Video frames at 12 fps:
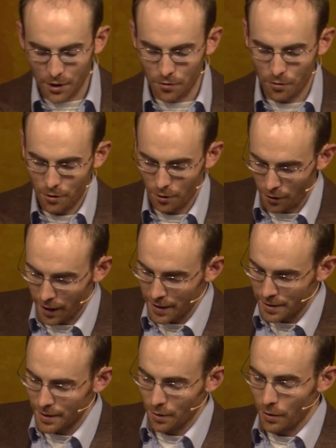you for the
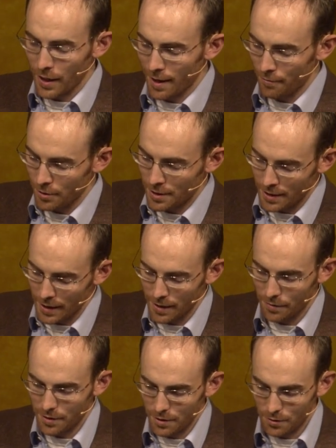grace that we have
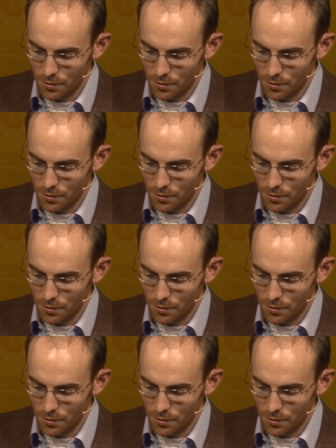received